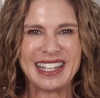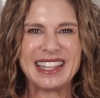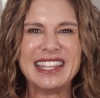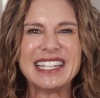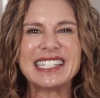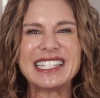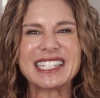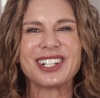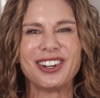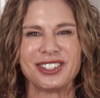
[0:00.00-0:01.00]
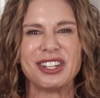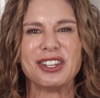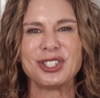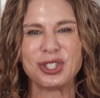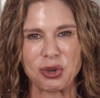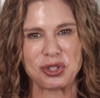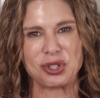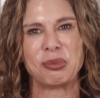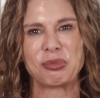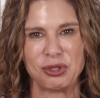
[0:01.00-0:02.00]
This is called
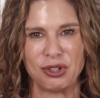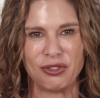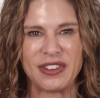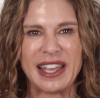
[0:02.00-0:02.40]
social proof,